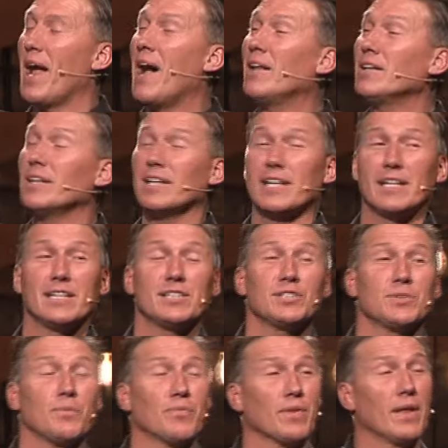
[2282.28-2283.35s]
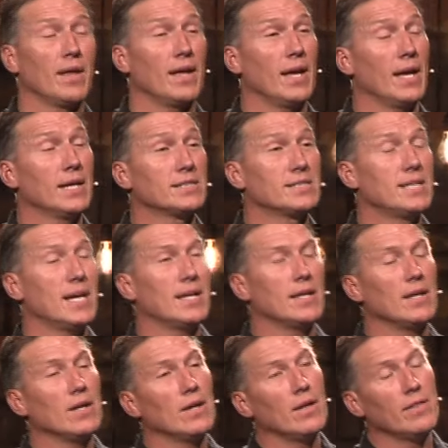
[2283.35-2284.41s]
the reality is, is
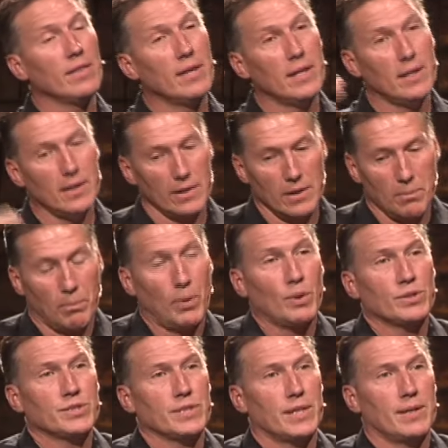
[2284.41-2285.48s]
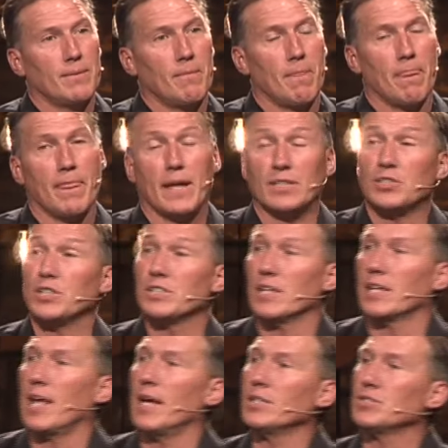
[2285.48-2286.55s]
that the, the person that
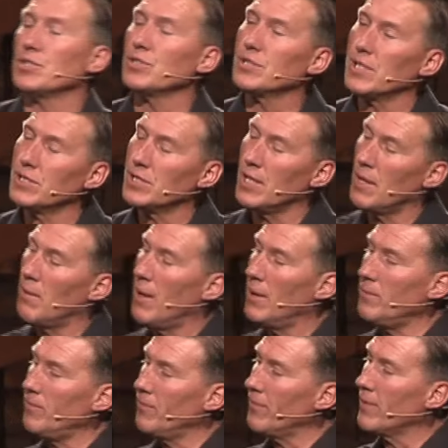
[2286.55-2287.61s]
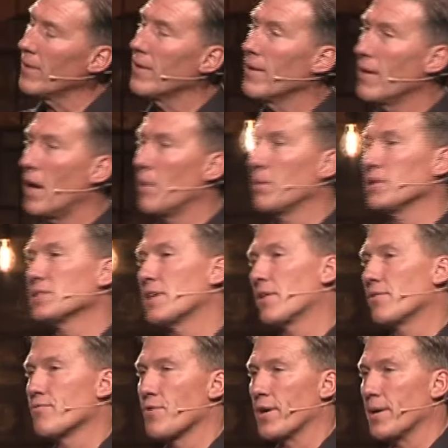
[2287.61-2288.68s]
she's engaged to says, you know what? I'm going
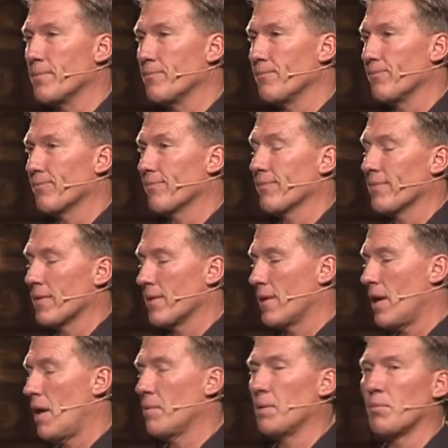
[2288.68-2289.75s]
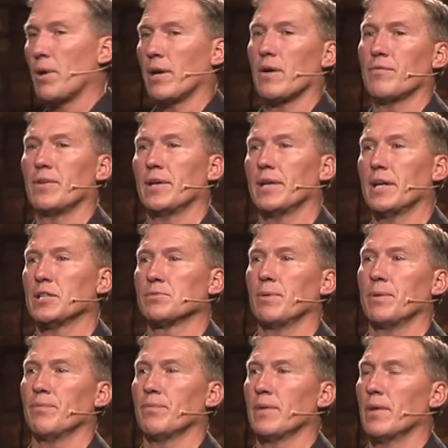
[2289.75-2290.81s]
to set her free. I'm going to break up the
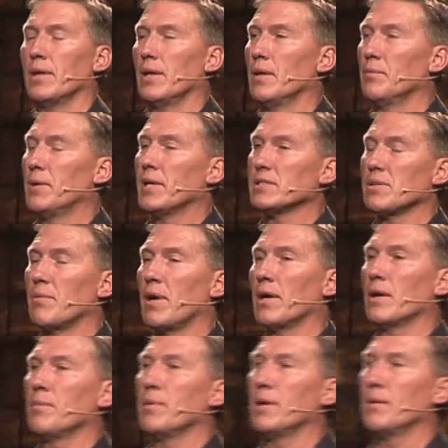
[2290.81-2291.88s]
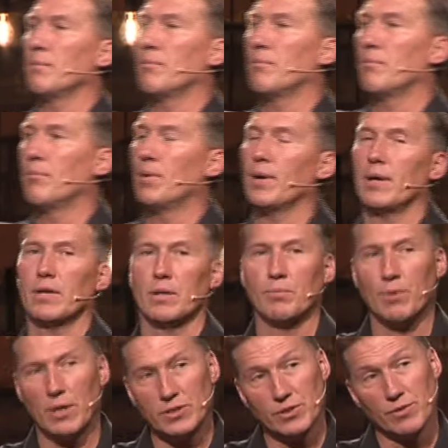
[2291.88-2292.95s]
engagement because I'm not going to be put
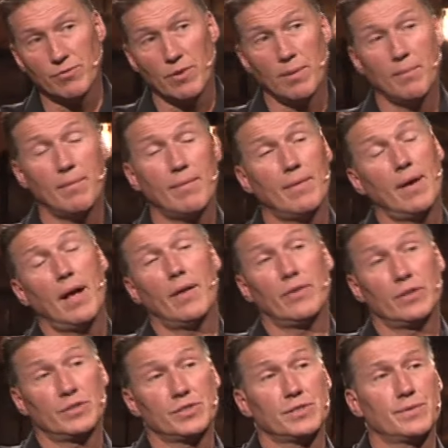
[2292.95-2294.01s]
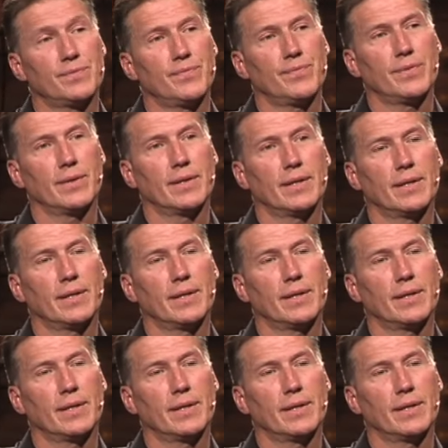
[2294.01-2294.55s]
under the pressure from others.